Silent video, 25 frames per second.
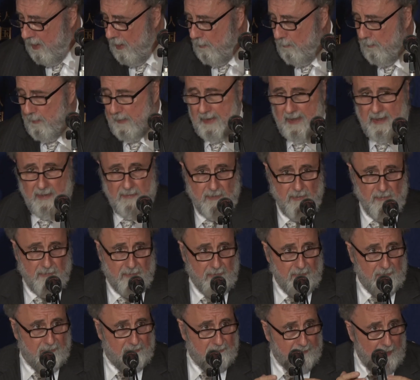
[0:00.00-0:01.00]
We need to
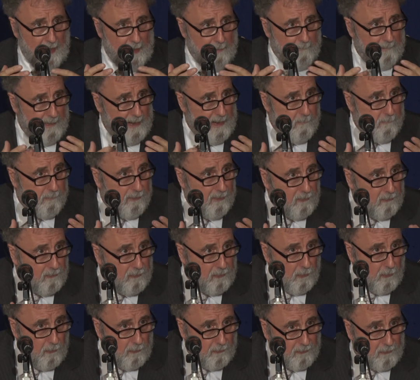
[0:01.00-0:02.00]
sustainably
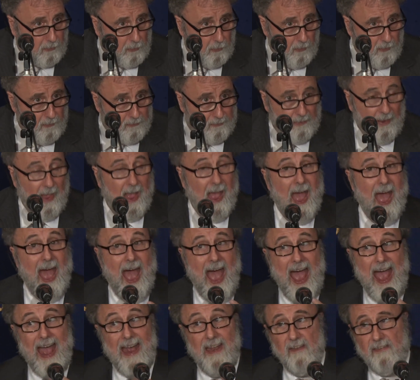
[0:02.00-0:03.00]
produce goods
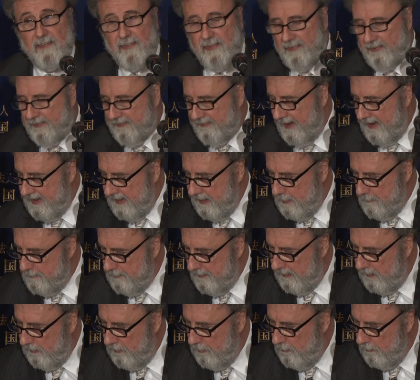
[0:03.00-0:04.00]
and
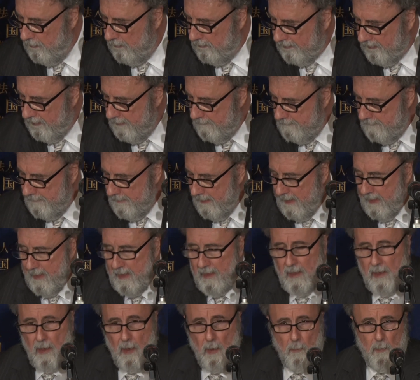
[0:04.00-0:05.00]
sustainably use them.
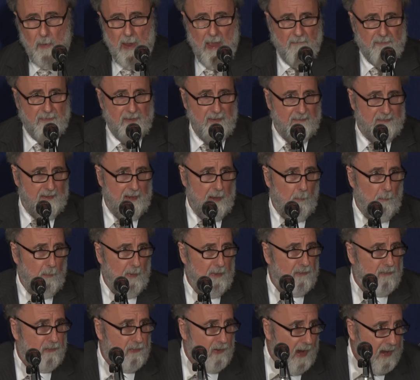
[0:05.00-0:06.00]
We have to deal
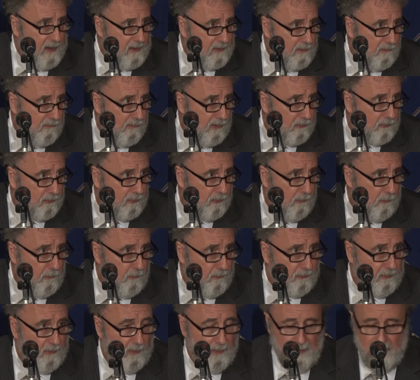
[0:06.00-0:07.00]
with gender
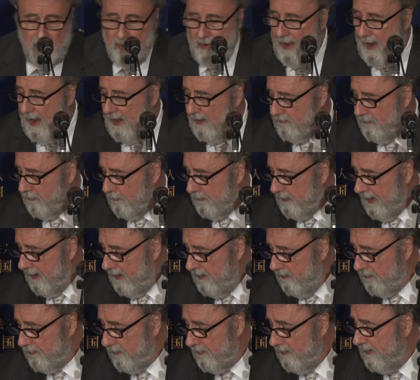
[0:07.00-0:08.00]
issues,
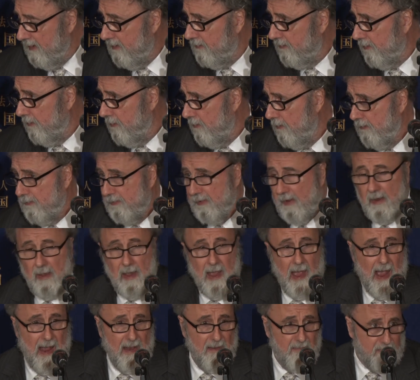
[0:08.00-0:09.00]
educational issues,
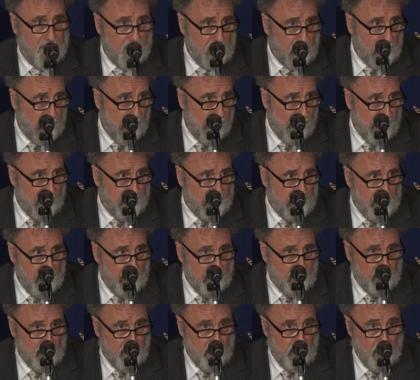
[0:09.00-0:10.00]
and security
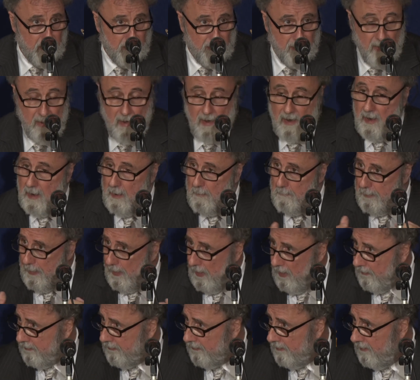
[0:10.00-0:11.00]
issues,
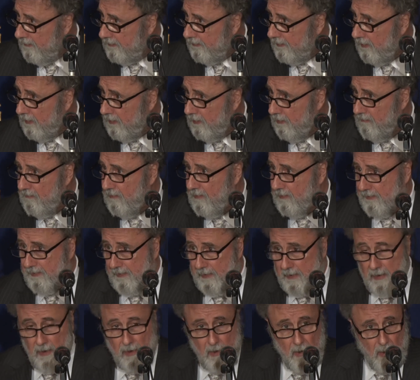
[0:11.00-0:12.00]
personal
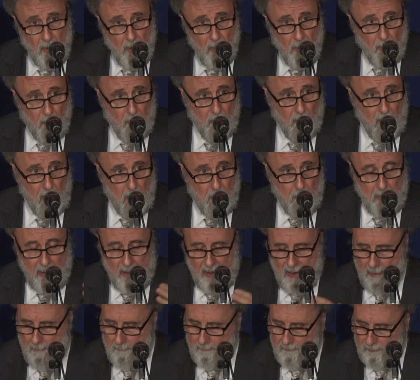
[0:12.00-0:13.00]
security, all the way
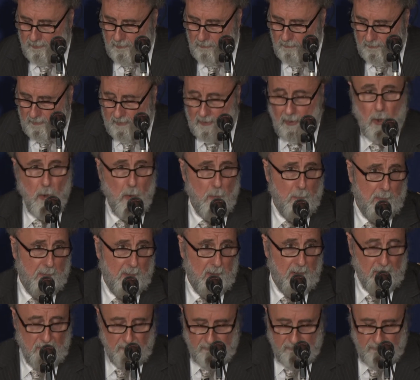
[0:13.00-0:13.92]
up to global